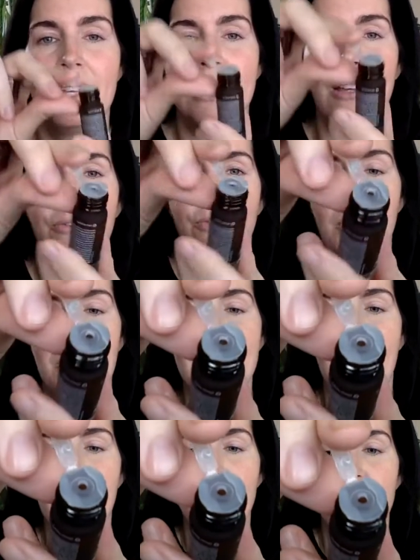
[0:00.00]
that flips
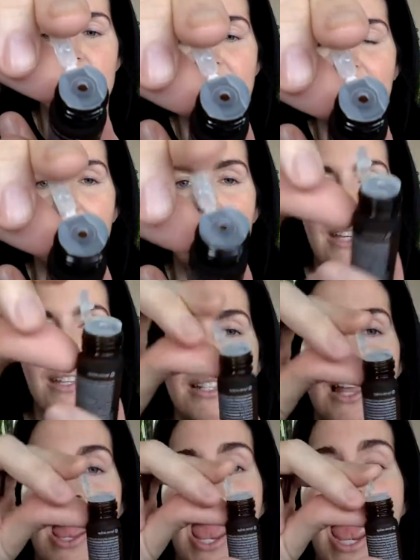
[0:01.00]
up just like this.
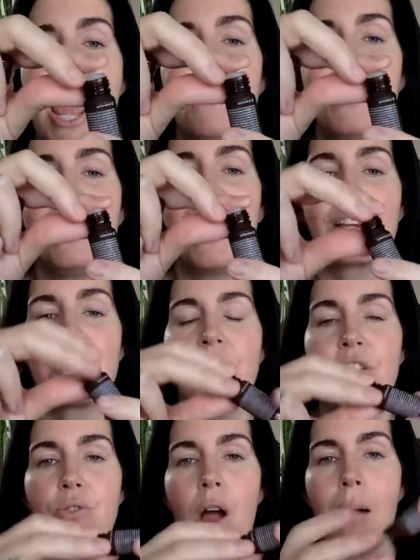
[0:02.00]
And then actually
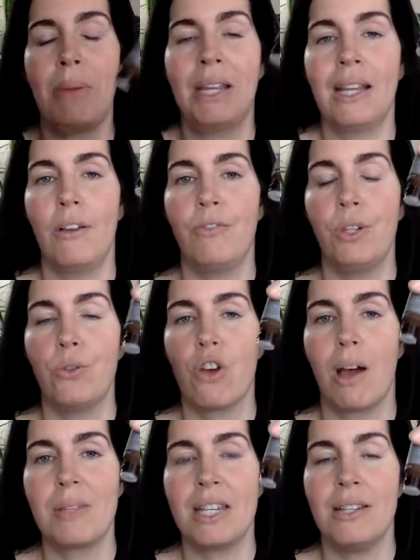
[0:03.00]
dropping a few
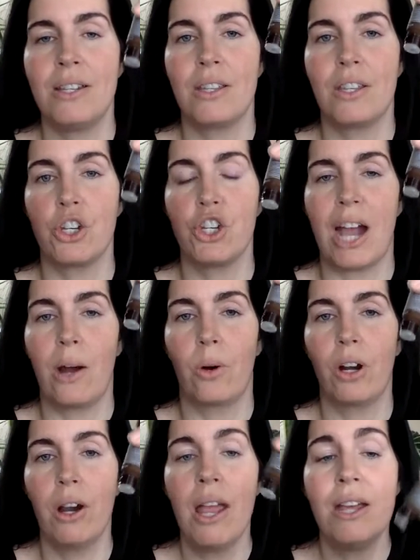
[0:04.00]
drops into the
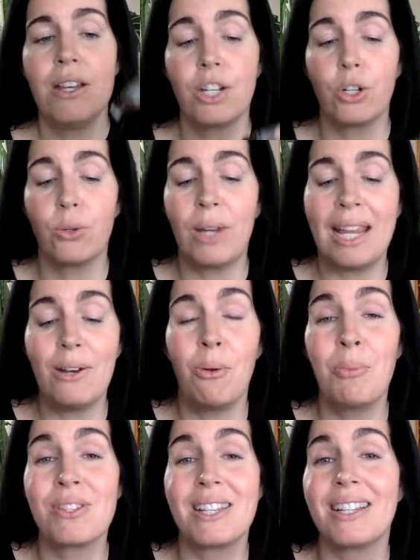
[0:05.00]
shower to create
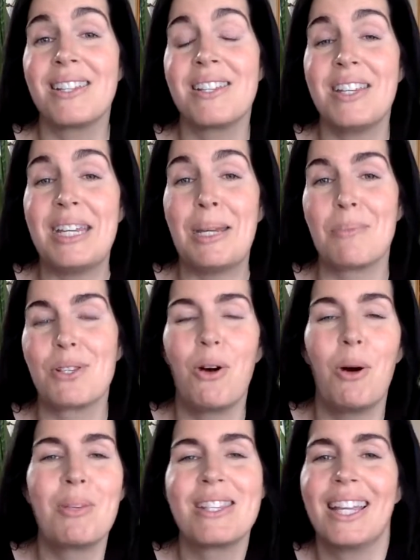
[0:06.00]
almost like a steam. So
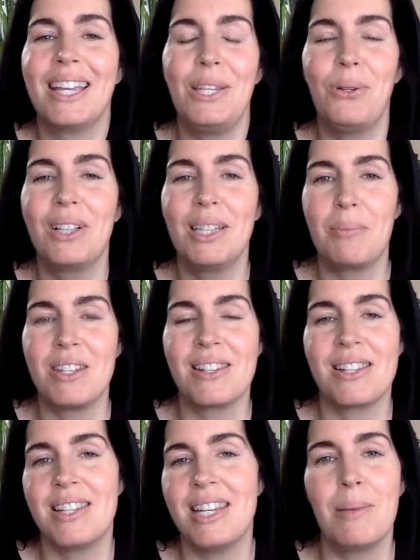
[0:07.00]
almost like a eucalyptus
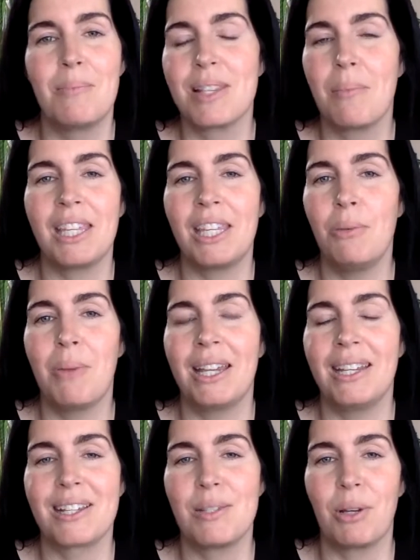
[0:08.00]
steam, something you might
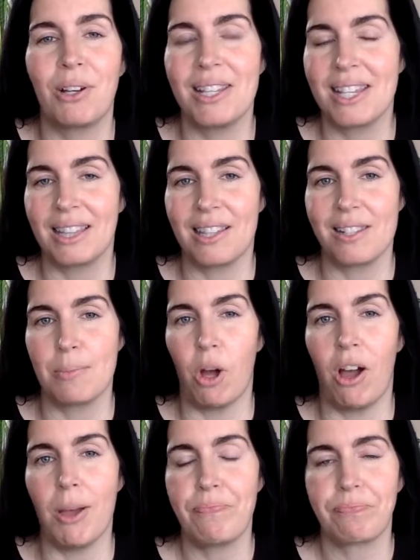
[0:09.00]
experience at the spa.